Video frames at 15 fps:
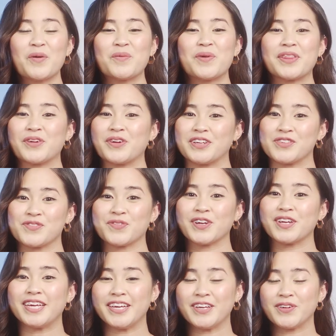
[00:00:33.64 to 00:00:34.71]
Whether it's for
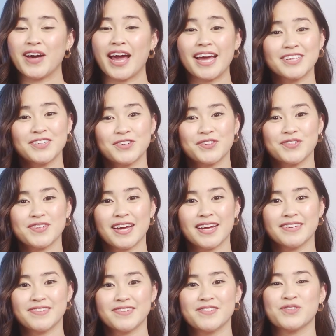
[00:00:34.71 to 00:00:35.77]
Kegel
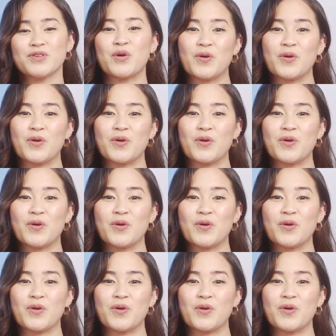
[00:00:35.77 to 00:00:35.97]
exercises